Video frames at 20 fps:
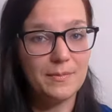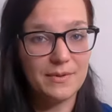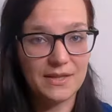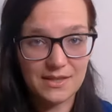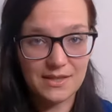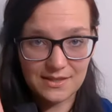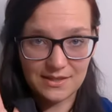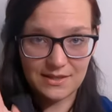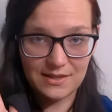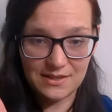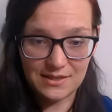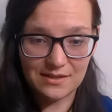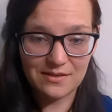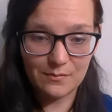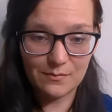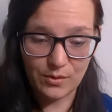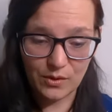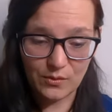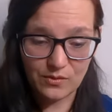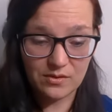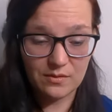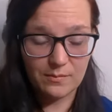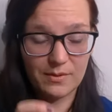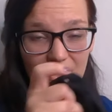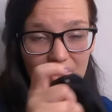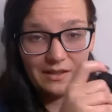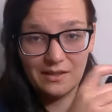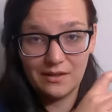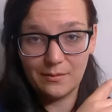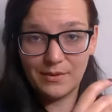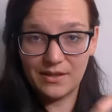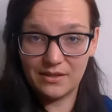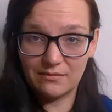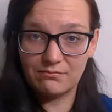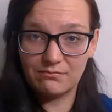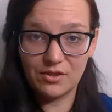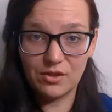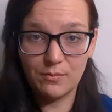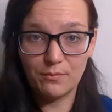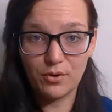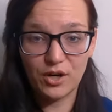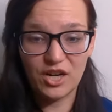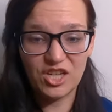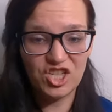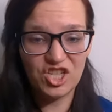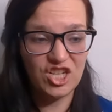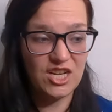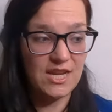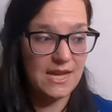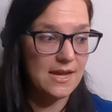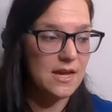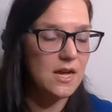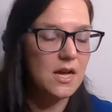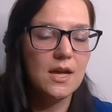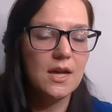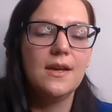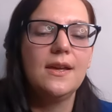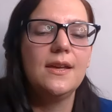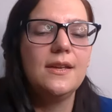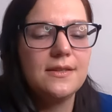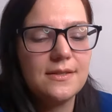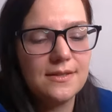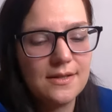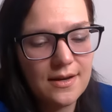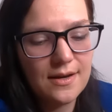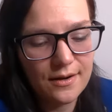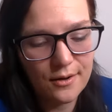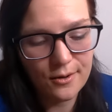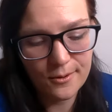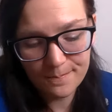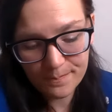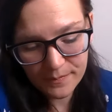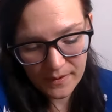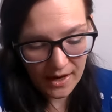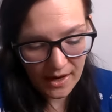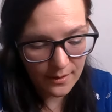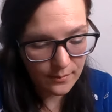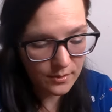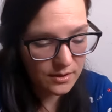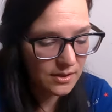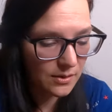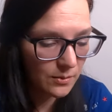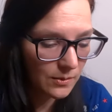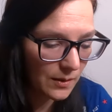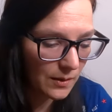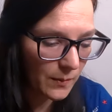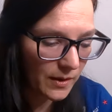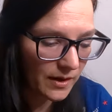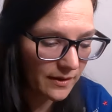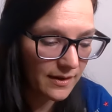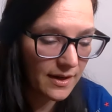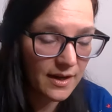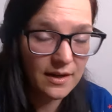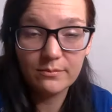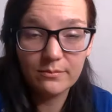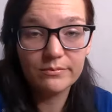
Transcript: because it is supposed to be a little bit compression-y. So I would totally wear that